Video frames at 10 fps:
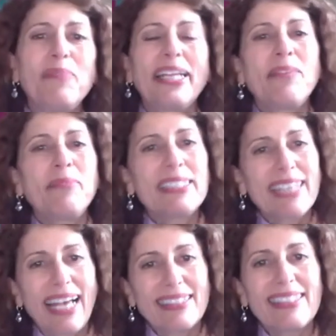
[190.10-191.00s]
my name is
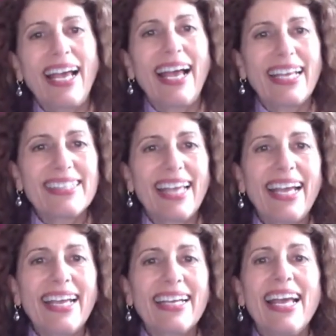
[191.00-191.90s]
Kasia
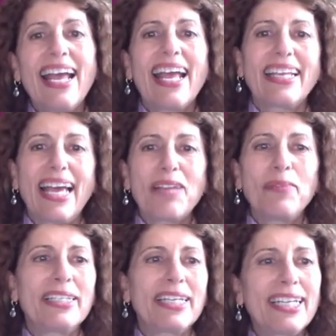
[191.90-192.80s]
Isaac, and I'm
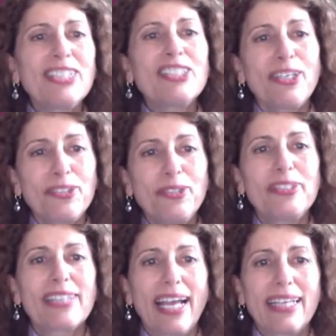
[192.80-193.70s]
an early childhood
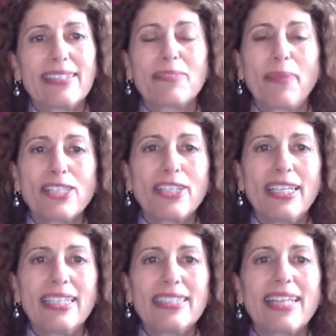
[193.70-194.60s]
science
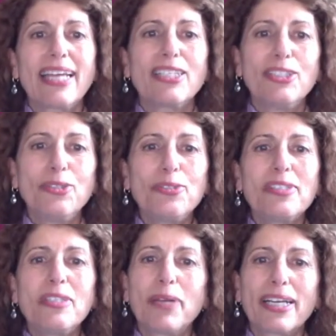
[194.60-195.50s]
specialist at U C
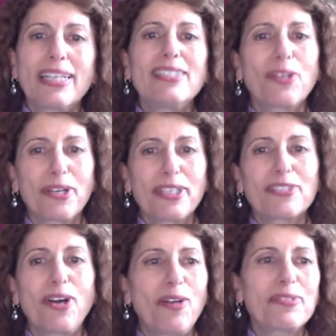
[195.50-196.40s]
Berkeley's Lawrence
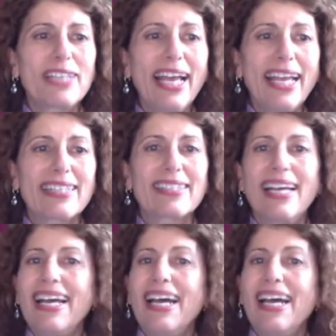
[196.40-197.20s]
Hall of Science.